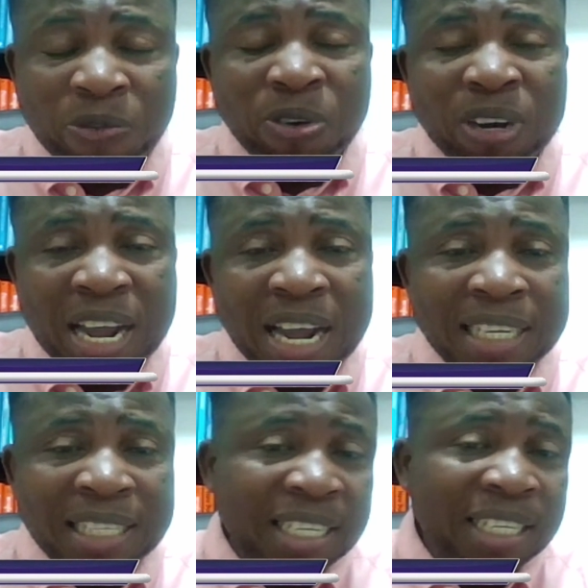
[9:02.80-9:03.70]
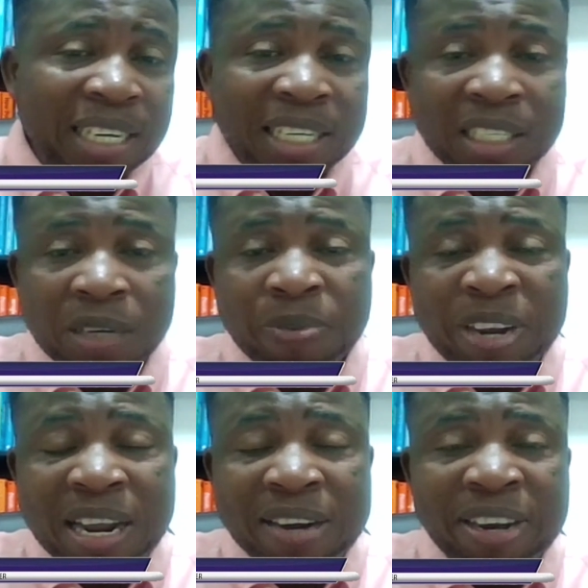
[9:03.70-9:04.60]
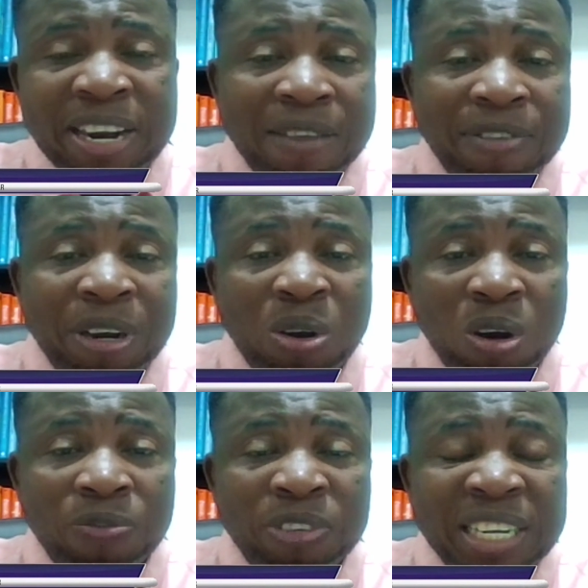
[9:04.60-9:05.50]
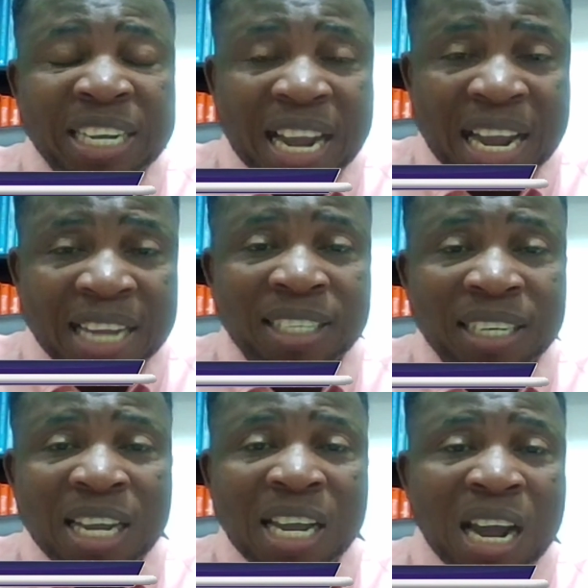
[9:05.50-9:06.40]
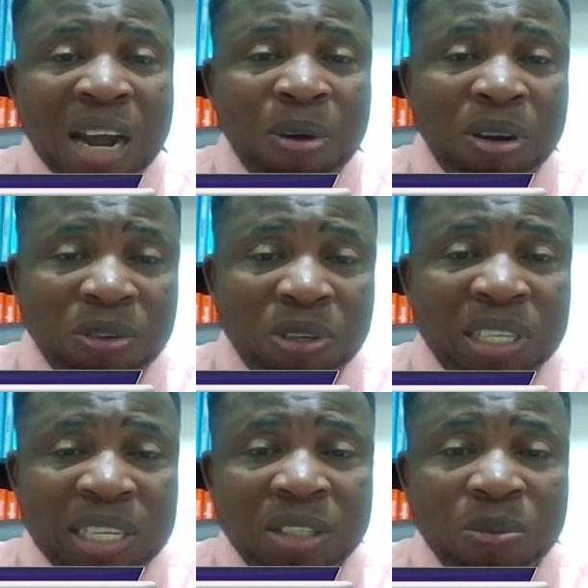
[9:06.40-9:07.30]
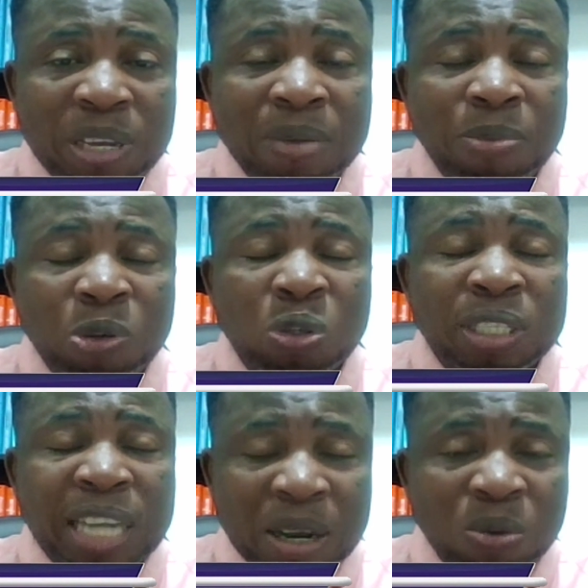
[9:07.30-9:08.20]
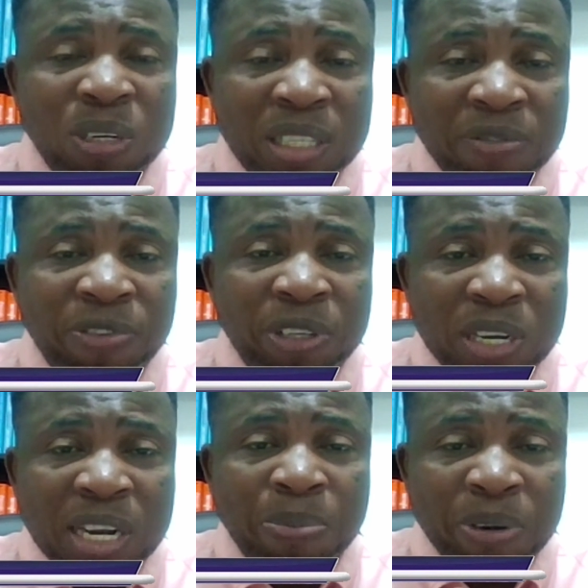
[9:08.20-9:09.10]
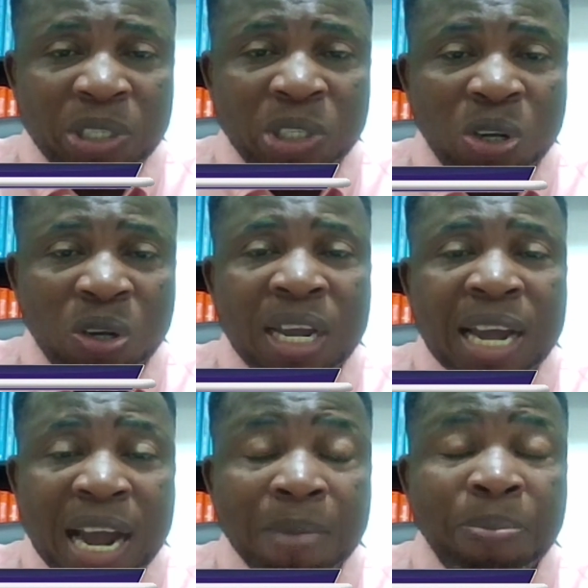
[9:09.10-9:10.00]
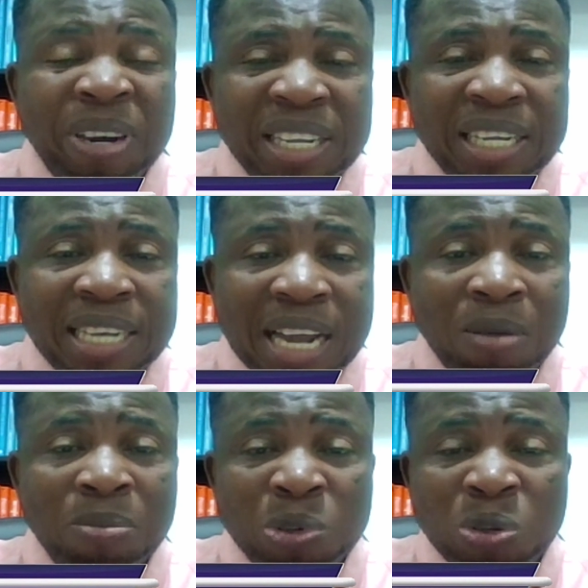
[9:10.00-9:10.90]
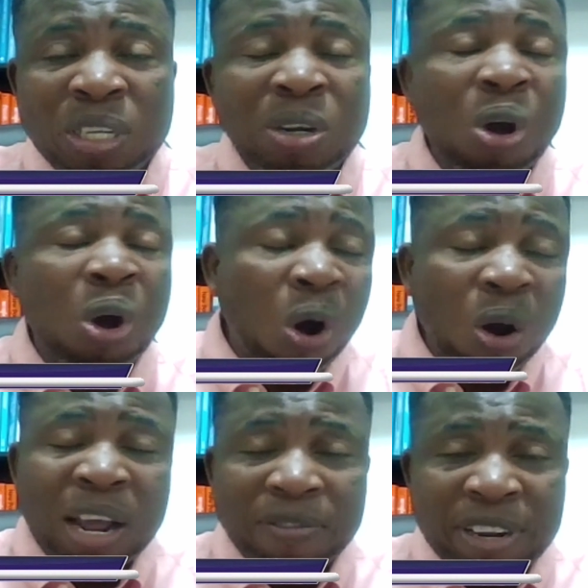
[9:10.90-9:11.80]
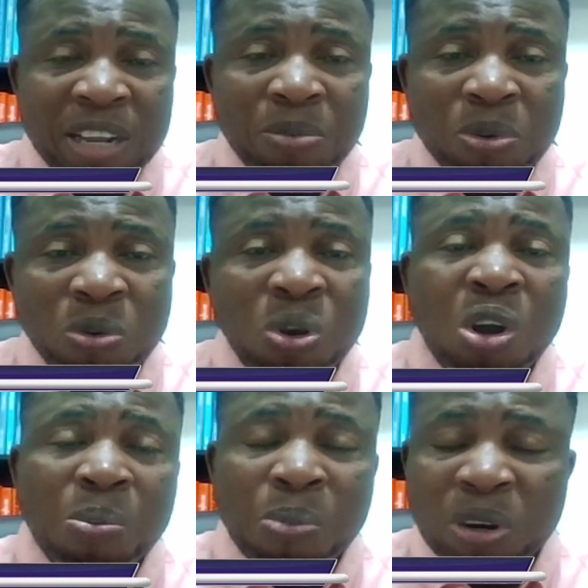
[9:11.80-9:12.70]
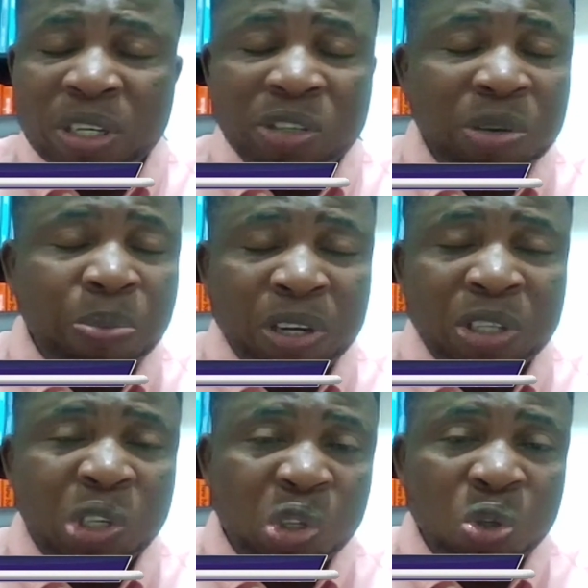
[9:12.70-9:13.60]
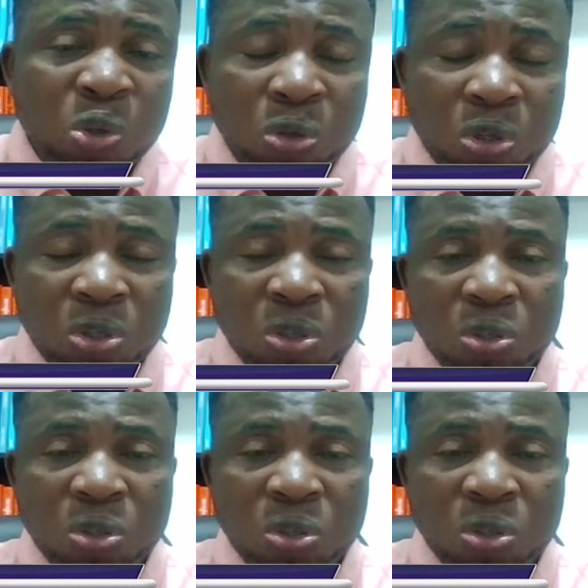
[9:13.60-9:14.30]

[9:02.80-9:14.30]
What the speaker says: for now, I think the Cyprians really have a lot in their hands. And one of those things is to be able to tackle this inflationary pressure and bring it down using all available monetary policy tools.